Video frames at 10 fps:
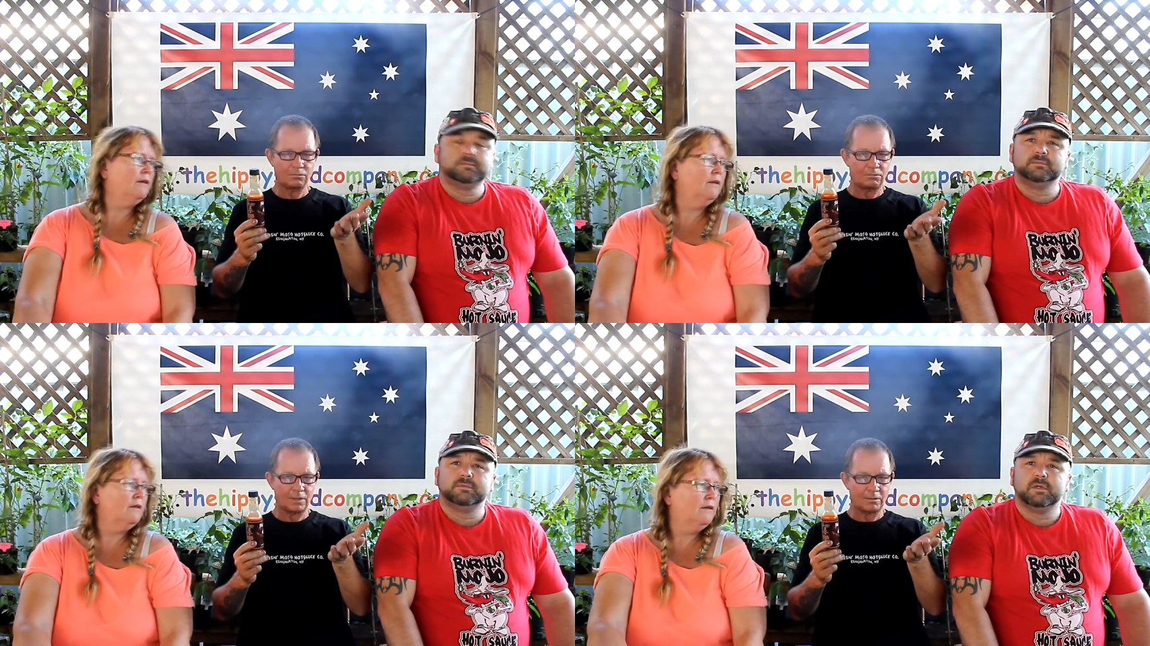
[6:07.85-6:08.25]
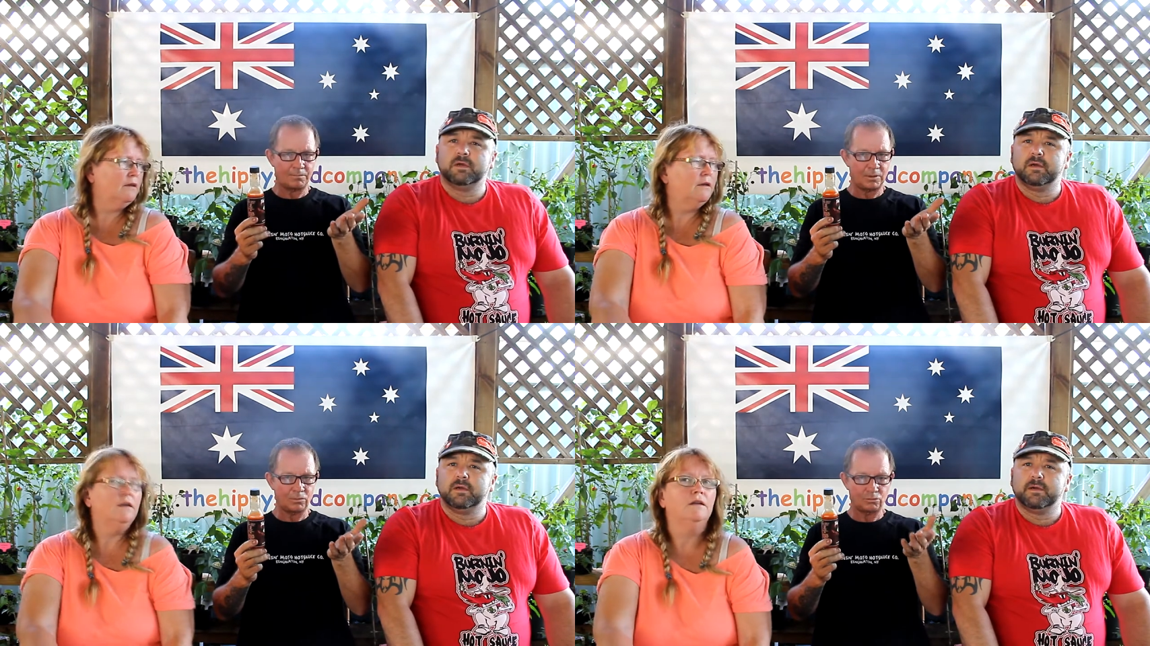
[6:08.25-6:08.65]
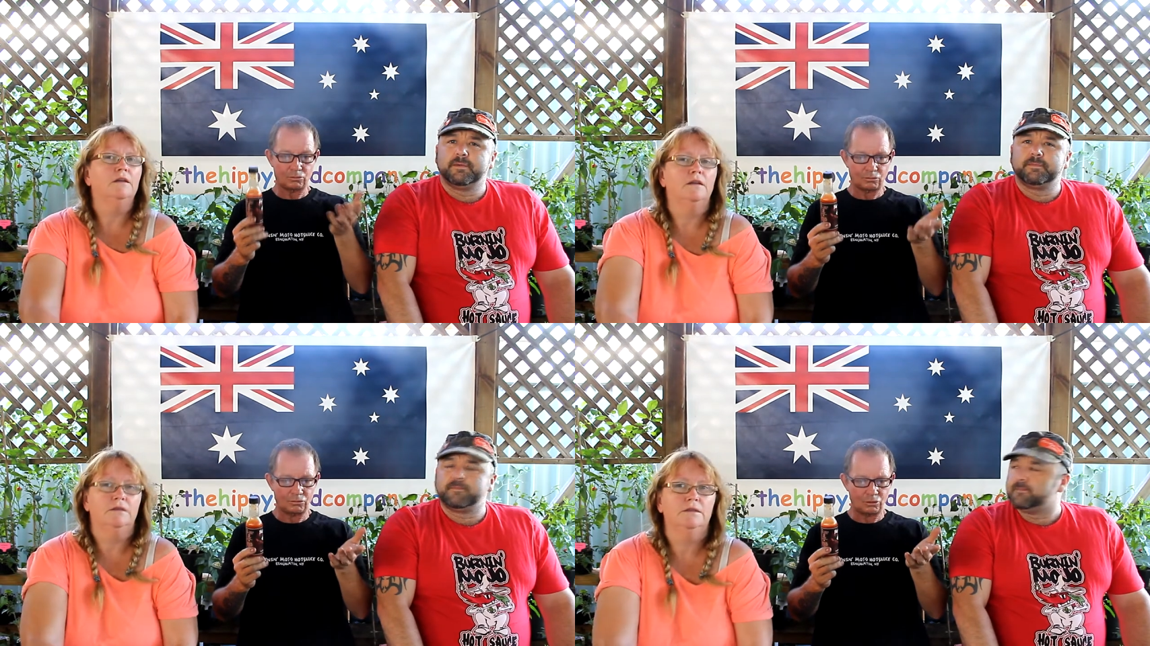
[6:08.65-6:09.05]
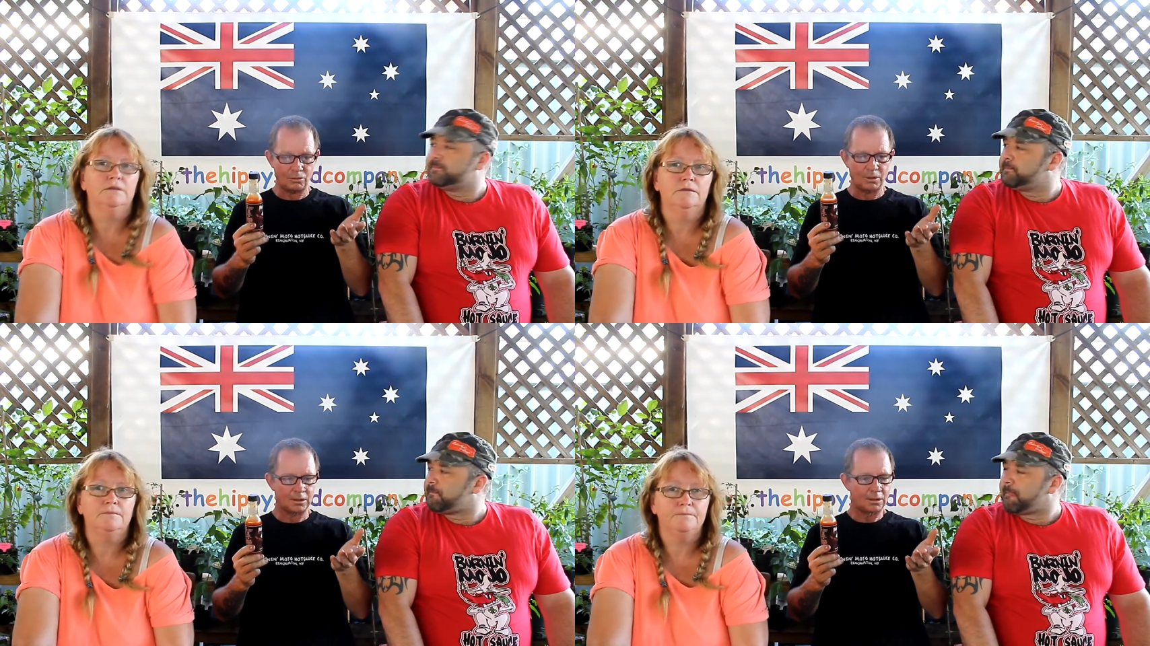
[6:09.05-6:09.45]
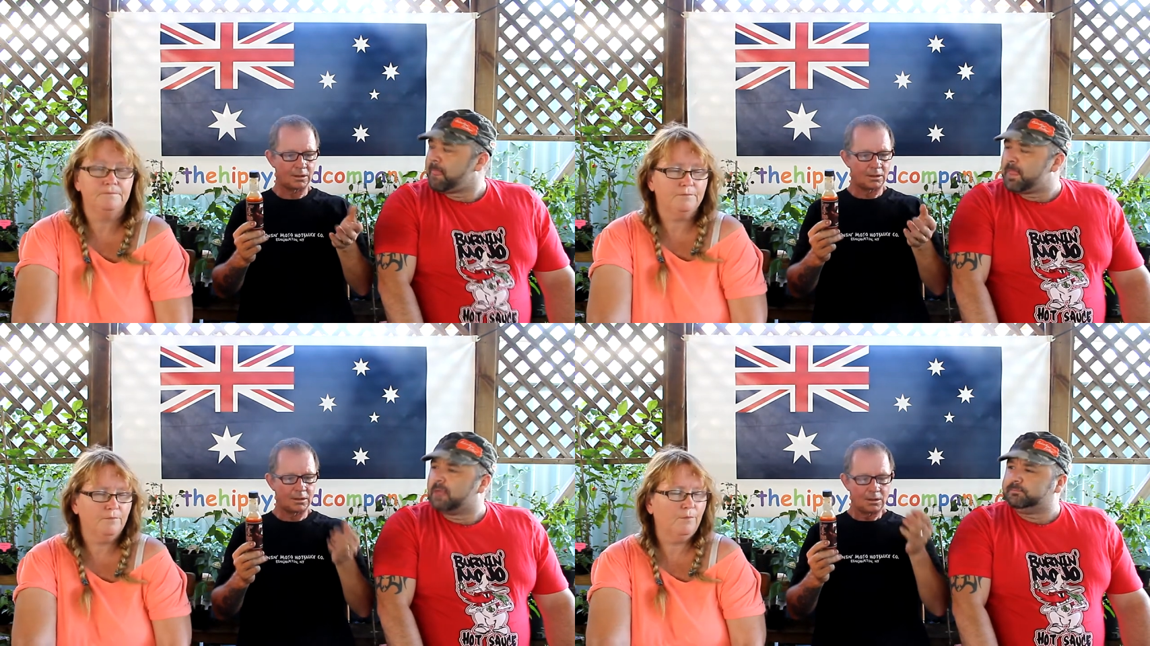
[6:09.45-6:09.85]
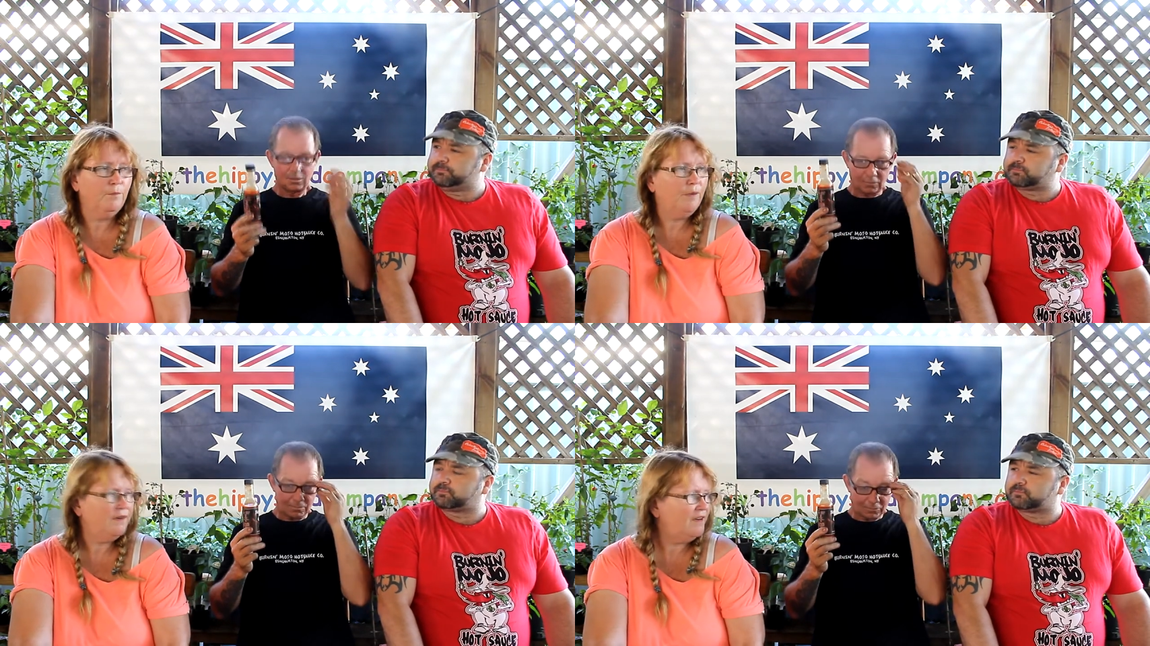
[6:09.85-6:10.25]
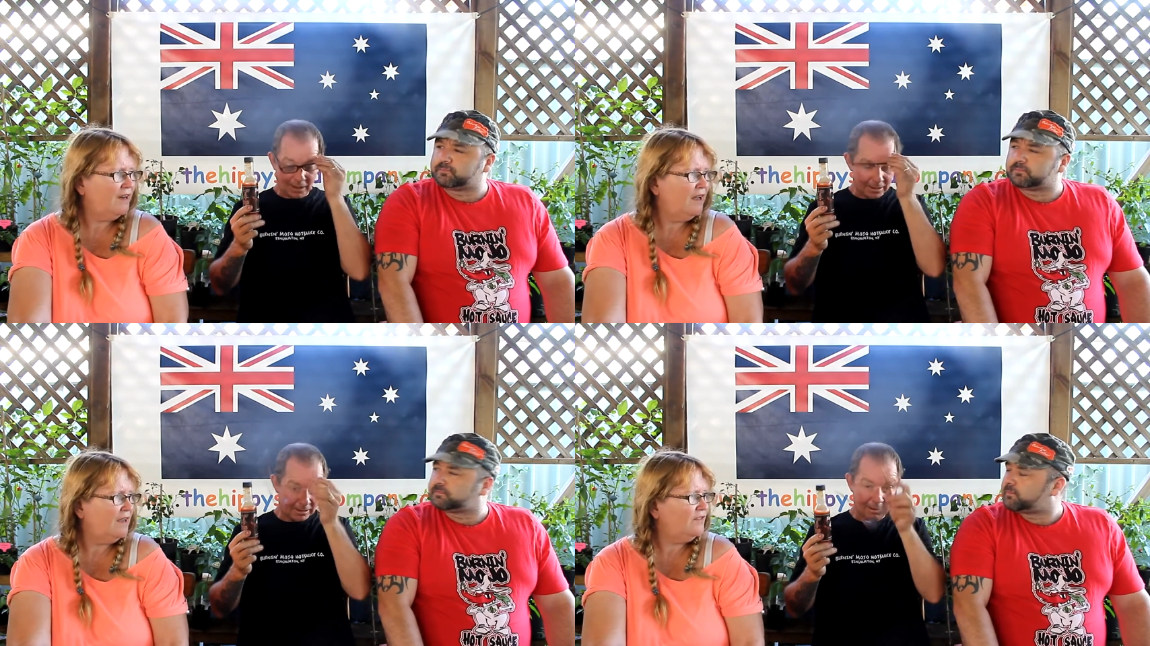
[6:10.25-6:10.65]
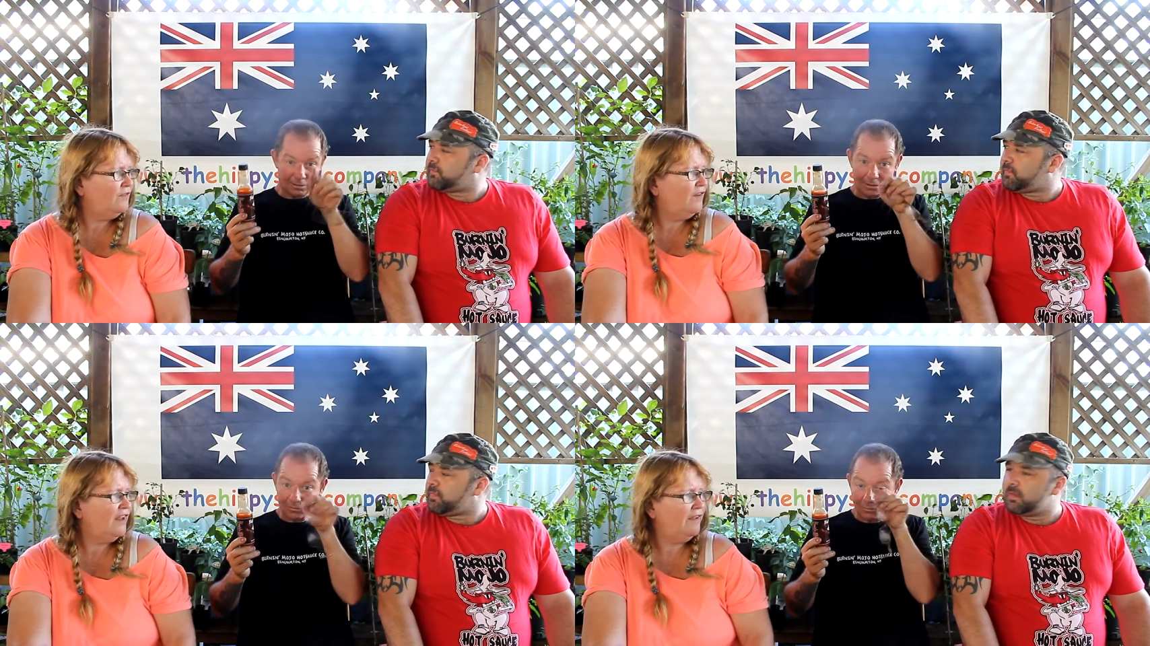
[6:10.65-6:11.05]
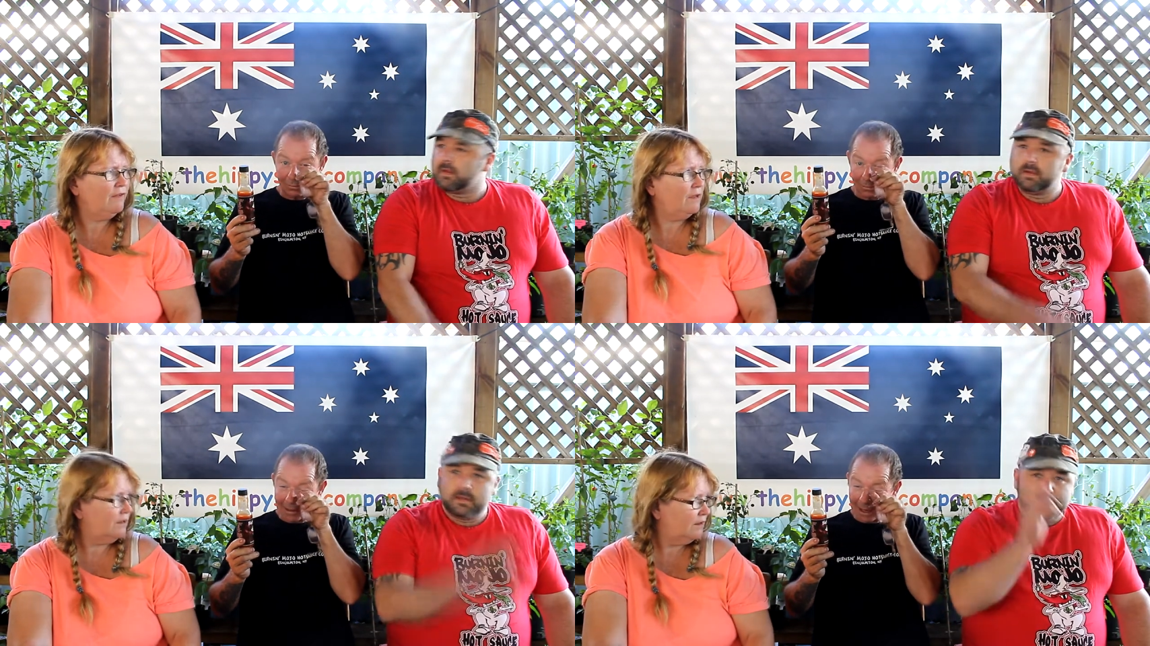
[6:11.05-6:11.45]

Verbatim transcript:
Speaker 1: Another build to it. Mm. So but I'm starting nice to get a decent flavor. sweat